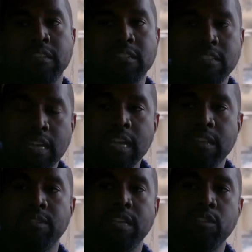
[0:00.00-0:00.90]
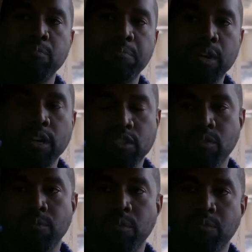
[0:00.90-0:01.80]
seen, when they do books
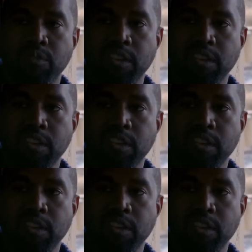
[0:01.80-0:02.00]
on what